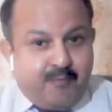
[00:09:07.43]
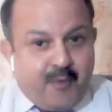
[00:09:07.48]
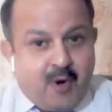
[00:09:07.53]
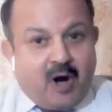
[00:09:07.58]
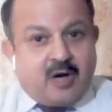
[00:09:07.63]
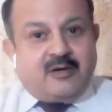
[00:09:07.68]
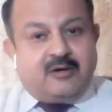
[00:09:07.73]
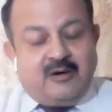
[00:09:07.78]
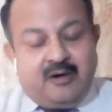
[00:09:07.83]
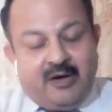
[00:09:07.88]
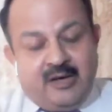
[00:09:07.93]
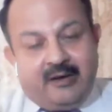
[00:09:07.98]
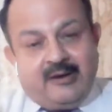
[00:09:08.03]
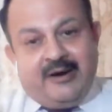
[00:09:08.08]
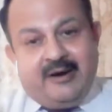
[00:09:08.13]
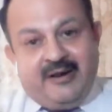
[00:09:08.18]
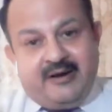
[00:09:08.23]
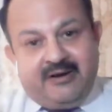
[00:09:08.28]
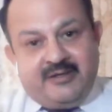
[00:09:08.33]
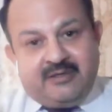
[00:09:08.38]
important
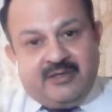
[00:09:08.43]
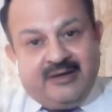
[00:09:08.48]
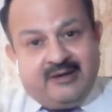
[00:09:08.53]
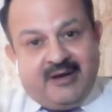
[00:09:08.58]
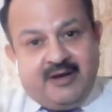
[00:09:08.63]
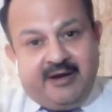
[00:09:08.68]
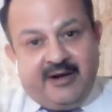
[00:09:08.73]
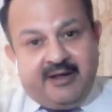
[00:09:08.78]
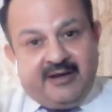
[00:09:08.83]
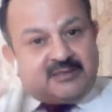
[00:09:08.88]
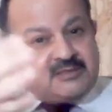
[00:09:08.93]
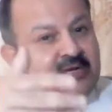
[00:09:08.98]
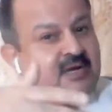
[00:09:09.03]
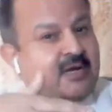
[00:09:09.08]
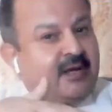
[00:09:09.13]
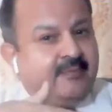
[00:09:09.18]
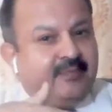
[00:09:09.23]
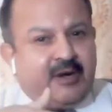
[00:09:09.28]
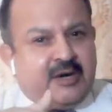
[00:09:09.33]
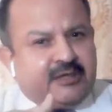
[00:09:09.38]
ingredients
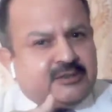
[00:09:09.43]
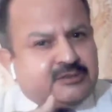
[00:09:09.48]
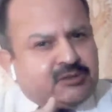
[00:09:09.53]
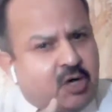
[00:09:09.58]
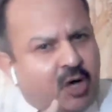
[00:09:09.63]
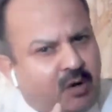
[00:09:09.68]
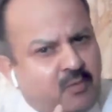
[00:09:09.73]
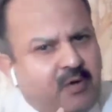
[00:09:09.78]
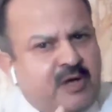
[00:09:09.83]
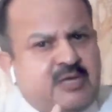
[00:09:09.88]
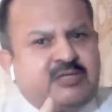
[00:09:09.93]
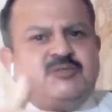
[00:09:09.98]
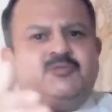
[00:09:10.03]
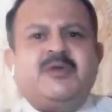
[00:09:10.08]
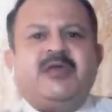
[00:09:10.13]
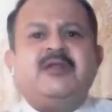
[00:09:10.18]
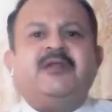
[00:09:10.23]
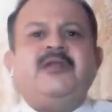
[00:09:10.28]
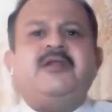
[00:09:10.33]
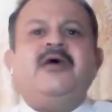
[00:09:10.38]
that has always
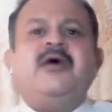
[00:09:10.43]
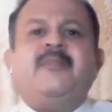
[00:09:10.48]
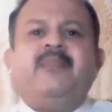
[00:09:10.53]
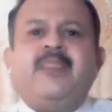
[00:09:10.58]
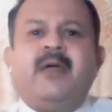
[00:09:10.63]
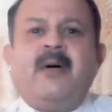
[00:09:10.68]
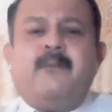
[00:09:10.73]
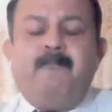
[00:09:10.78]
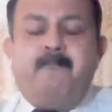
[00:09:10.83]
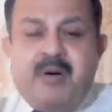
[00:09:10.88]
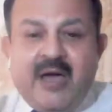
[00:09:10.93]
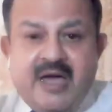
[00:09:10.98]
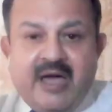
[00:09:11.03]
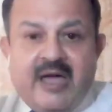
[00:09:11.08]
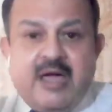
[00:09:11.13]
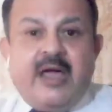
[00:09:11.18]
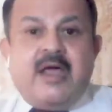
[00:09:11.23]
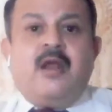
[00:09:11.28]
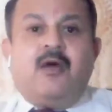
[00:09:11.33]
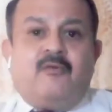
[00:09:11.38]
been the
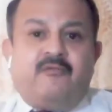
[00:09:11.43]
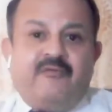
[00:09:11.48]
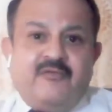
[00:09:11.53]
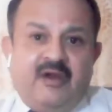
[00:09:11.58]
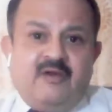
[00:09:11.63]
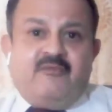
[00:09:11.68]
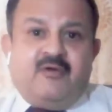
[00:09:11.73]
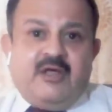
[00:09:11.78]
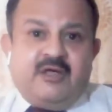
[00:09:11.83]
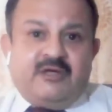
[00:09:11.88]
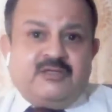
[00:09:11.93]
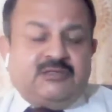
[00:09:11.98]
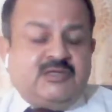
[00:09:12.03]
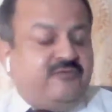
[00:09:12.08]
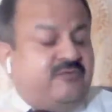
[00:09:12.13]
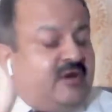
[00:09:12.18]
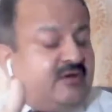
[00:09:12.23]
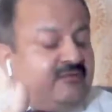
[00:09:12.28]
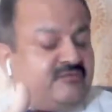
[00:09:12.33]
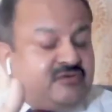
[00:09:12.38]
bane of
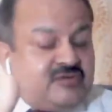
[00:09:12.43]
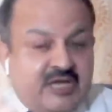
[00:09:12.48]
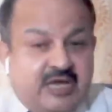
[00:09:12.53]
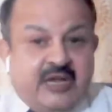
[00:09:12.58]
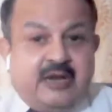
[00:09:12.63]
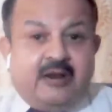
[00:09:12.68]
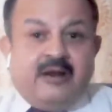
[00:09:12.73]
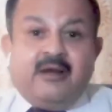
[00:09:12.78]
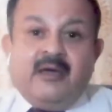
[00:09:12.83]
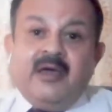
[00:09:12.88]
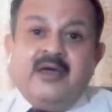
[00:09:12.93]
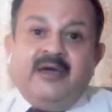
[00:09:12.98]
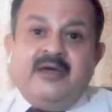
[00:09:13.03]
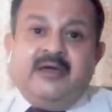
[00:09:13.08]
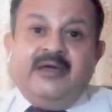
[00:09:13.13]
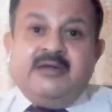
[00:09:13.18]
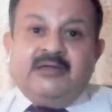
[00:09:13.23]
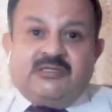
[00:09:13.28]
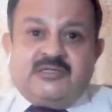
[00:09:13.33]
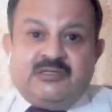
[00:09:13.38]
inflation. We have seen
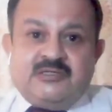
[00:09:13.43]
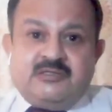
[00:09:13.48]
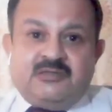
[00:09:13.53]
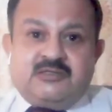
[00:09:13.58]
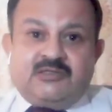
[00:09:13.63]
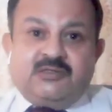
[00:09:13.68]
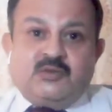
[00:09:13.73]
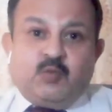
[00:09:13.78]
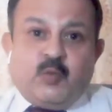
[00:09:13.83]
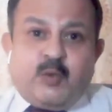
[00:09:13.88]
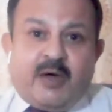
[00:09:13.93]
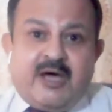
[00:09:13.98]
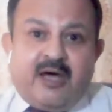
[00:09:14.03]
instances